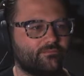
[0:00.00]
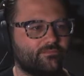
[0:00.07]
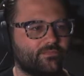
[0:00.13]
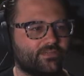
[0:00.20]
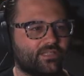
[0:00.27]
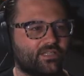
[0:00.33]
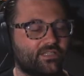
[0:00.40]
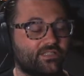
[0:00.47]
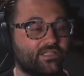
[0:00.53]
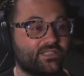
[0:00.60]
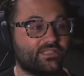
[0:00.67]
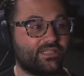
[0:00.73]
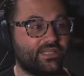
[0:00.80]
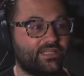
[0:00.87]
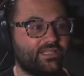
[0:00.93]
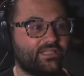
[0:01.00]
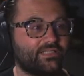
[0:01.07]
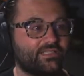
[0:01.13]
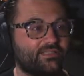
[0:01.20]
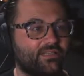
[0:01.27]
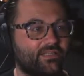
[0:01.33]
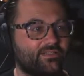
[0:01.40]
Because these
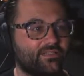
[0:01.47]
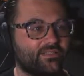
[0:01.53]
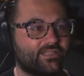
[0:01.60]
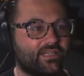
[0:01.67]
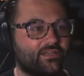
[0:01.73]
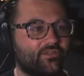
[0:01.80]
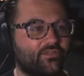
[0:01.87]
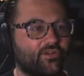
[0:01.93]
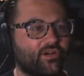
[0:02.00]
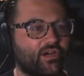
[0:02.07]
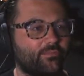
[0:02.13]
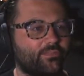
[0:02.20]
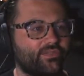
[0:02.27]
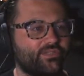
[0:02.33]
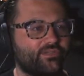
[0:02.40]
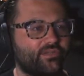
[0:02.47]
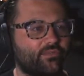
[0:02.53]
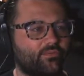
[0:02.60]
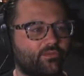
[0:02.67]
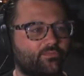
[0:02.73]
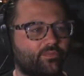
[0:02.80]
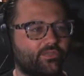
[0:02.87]
ladies like to stand on their carpets, so they
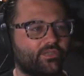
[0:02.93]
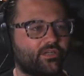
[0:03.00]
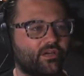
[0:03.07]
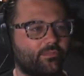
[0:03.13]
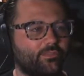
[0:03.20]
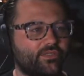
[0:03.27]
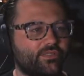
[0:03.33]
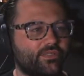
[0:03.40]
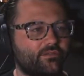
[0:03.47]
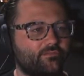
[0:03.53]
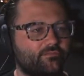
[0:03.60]
would have put the carpets there?